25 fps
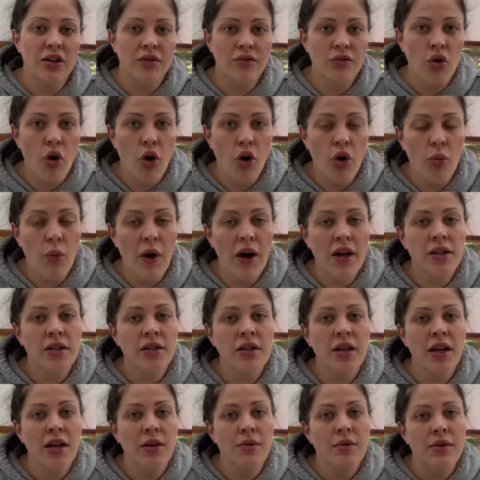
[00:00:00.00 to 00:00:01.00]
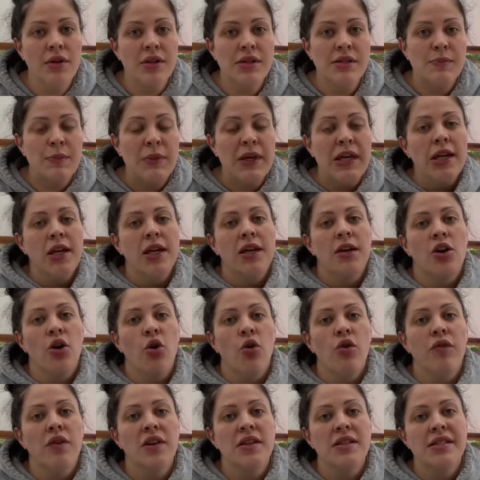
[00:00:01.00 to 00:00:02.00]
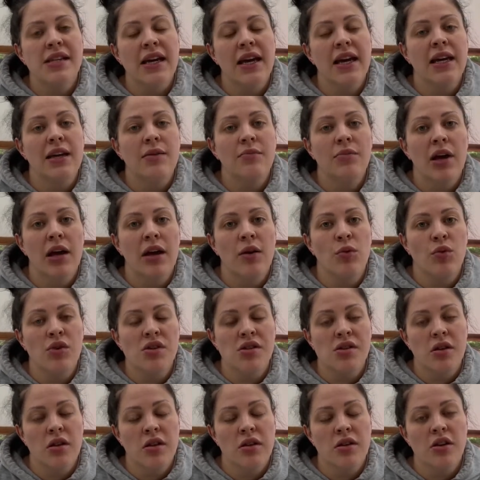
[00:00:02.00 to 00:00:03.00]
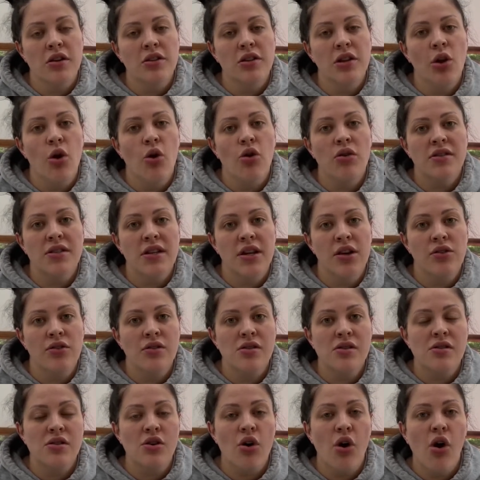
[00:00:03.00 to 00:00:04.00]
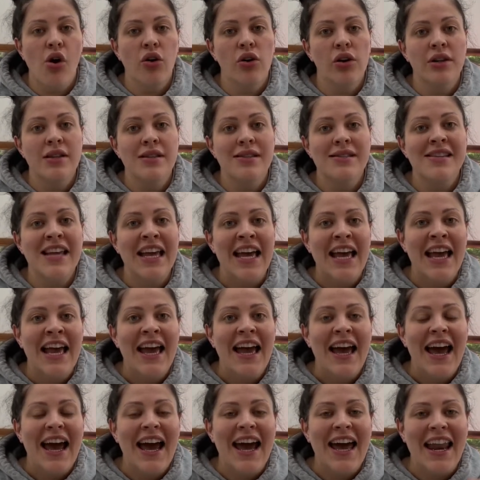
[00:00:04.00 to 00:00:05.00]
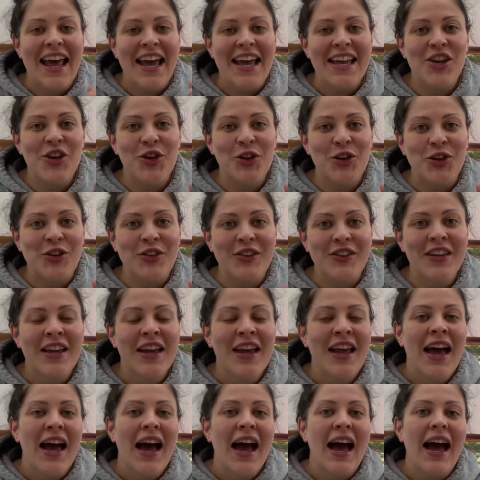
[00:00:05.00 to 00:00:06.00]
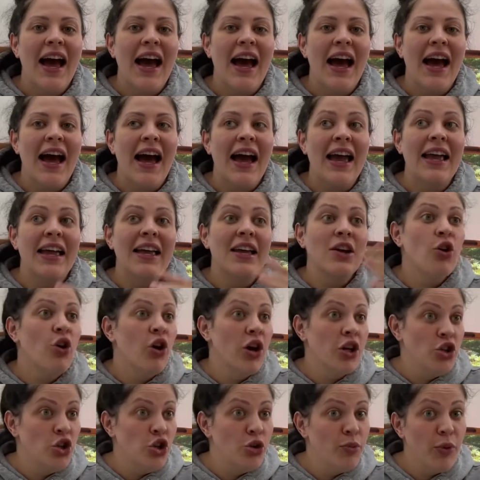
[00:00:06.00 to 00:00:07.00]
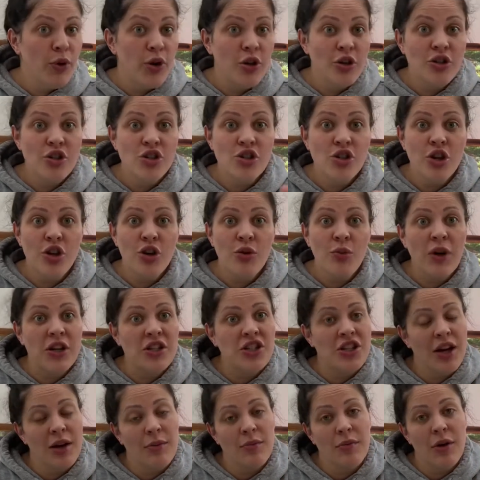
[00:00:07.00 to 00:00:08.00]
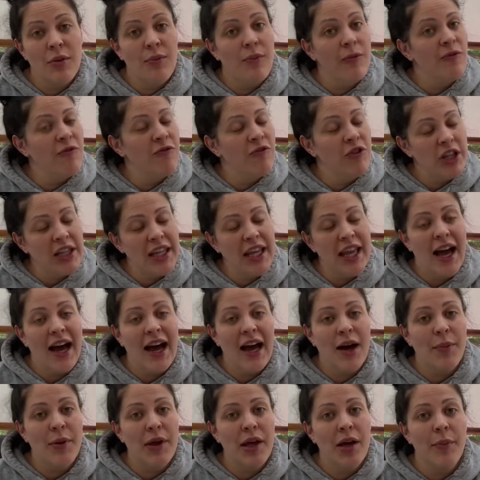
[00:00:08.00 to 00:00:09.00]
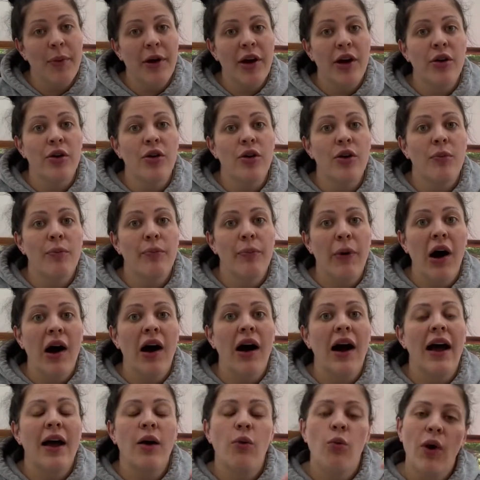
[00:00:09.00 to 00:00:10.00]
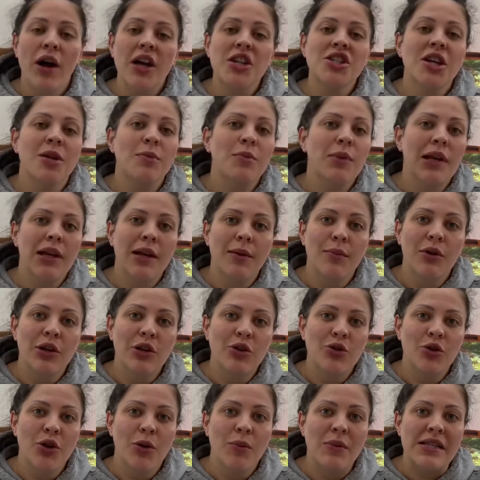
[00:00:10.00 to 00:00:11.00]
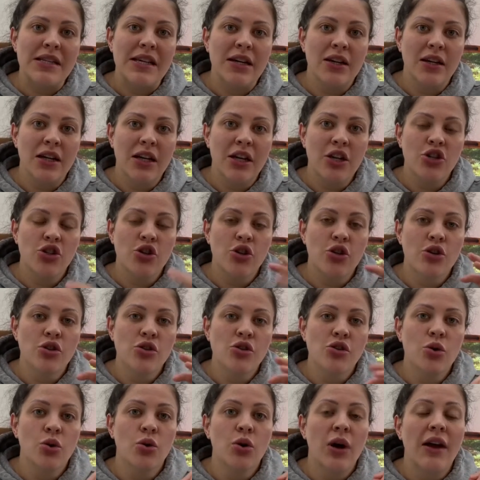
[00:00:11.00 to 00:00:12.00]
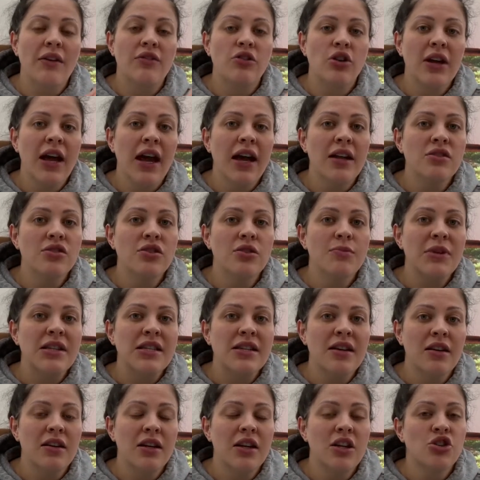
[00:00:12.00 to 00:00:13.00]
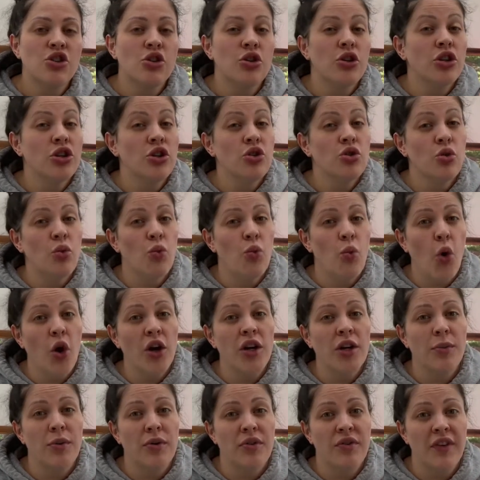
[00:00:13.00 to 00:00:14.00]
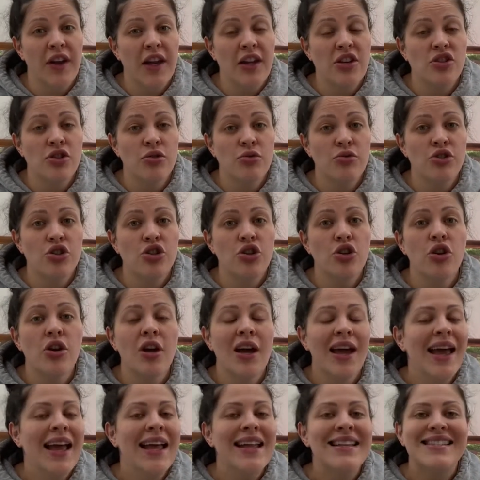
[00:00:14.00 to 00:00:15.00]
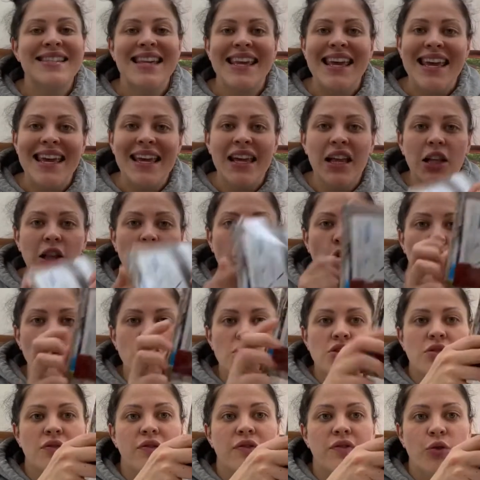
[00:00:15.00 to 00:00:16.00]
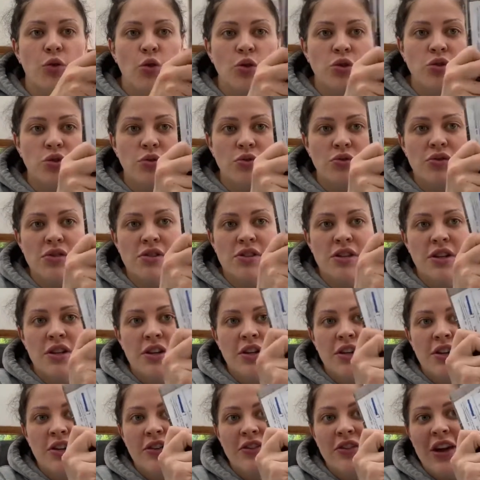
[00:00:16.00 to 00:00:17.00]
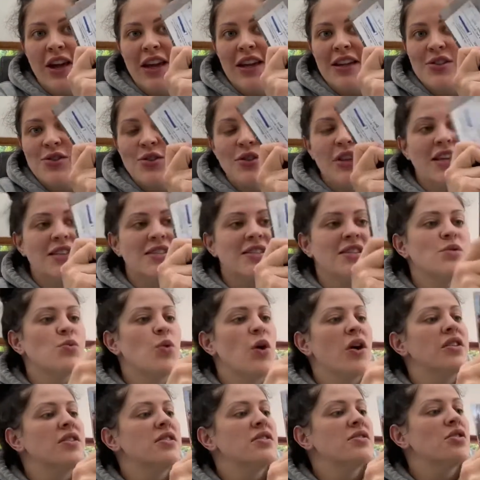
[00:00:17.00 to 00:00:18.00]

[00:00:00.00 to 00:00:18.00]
have got one. It was peak COVID time. It was the 3rd lockdown in Scotland, and I couldn't. I got a newborn shoot, which I'm really happy about, but I wish I'd been able to do a maternity shoot. So if you can't do a maternity shoot, or you don't want a professional shoot, take lots of photos, right? So this is ones